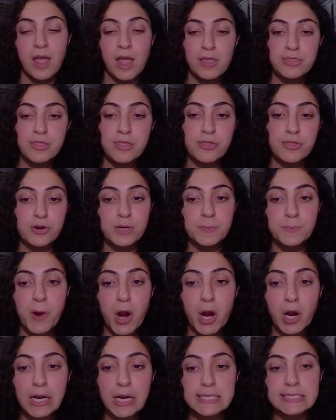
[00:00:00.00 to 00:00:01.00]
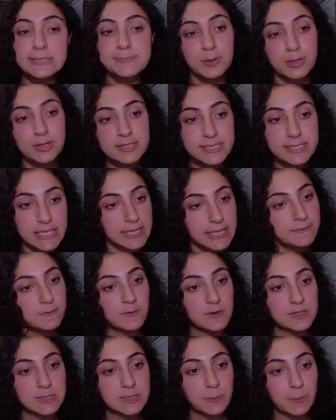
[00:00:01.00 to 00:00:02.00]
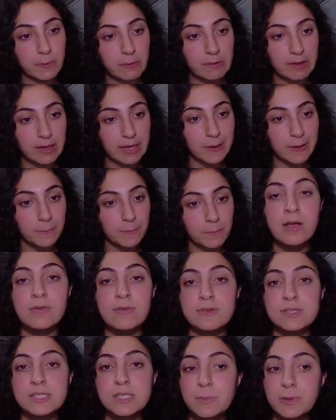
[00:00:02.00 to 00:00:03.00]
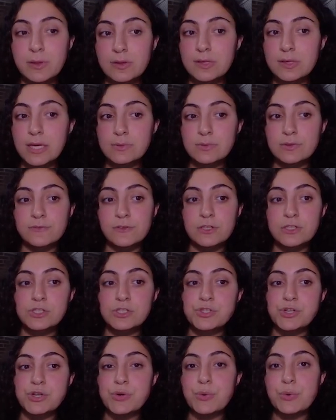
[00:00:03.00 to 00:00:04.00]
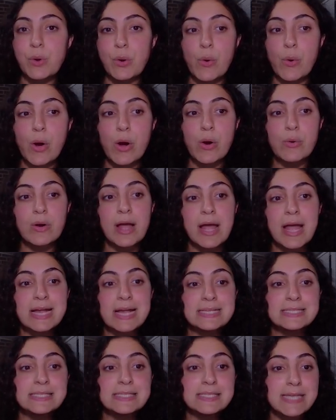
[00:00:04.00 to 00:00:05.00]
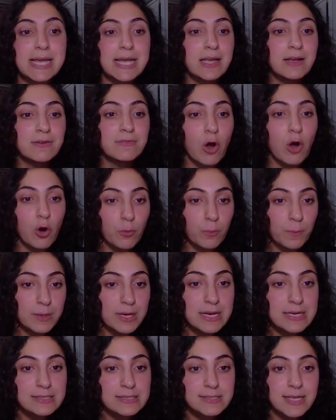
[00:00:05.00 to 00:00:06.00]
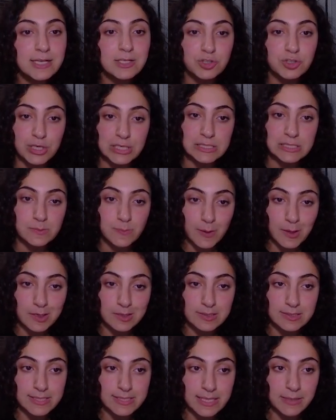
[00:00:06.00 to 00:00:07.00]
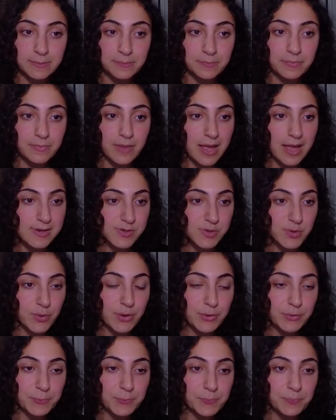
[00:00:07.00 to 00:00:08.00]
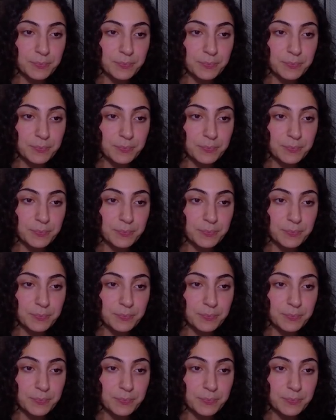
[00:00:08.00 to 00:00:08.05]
The third part is perceived visibility. Visibility refers to, quote, a state of openness and transparency, end quote.